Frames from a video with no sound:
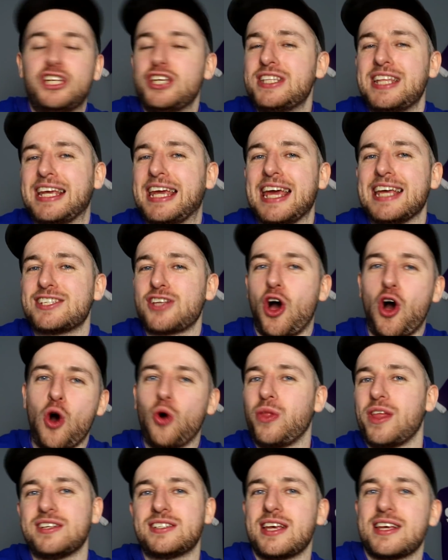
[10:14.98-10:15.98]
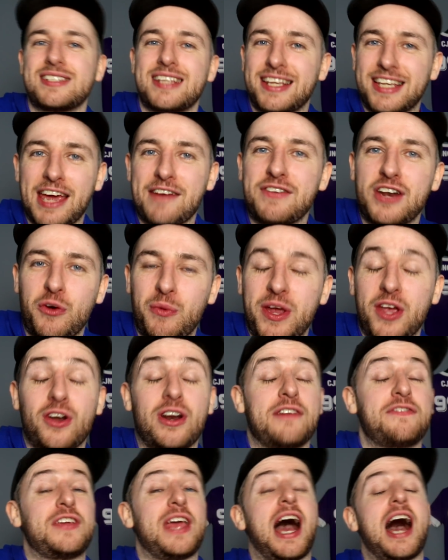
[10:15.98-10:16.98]
just in case all this hasn't given it away, or
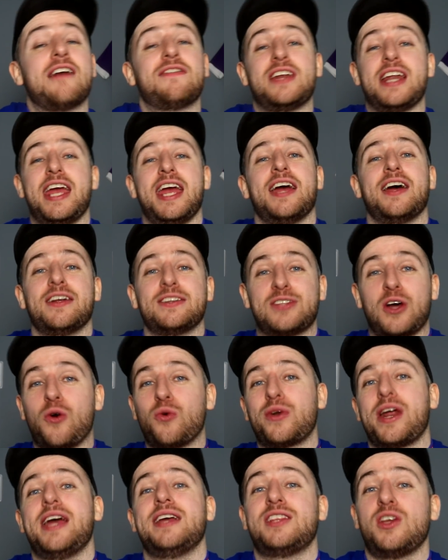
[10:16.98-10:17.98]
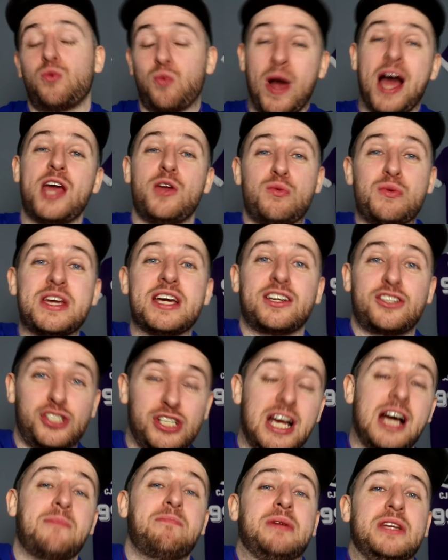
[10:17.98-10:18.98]
if you haven't heard already, why we are
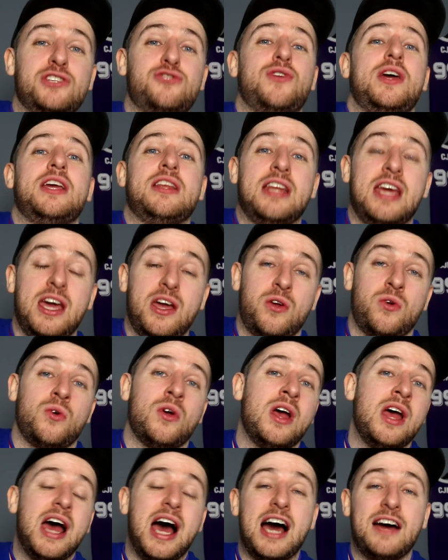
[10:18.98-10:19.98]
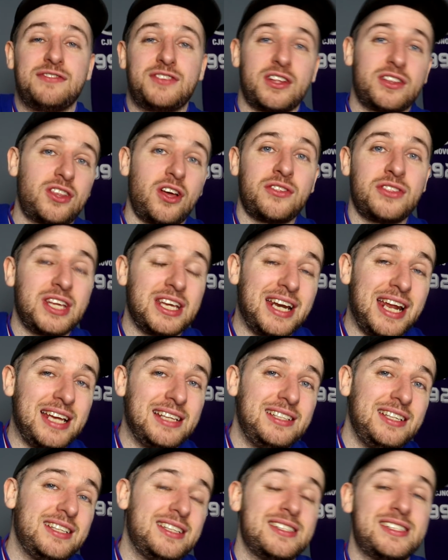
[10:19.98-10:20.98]
champions right now after Dundee
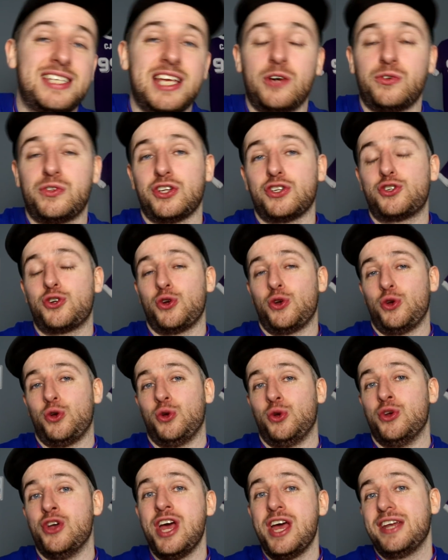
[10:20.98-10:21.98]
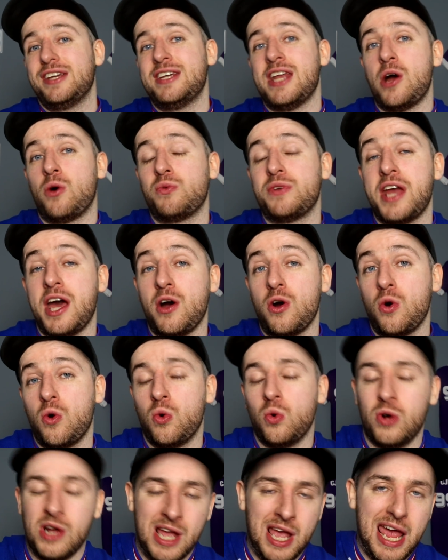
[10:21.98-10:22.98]
United and Celtic drew
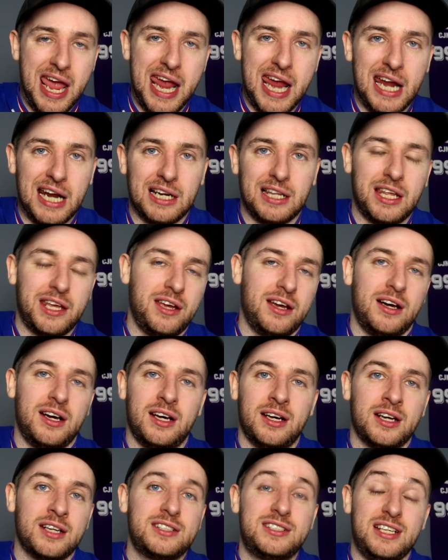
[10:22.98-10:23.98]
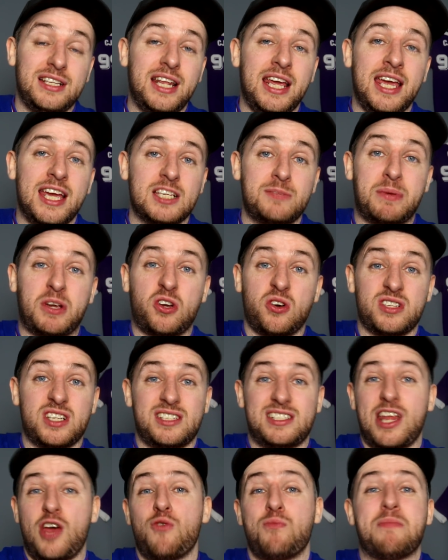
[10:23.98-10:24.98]
0-0 earlier today is because
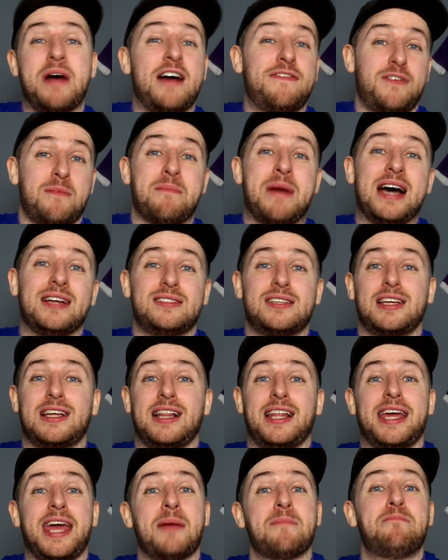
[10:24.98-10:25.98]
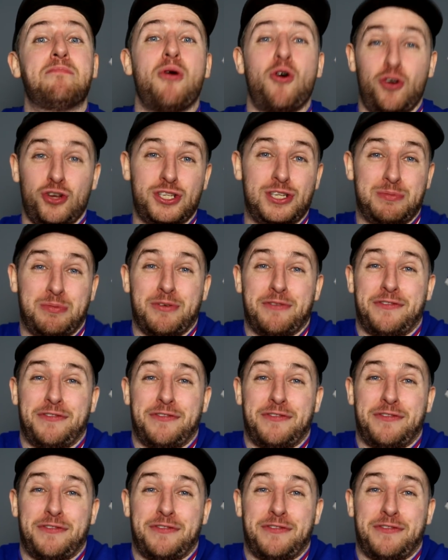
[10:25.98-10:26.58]
it's now mathematically impossible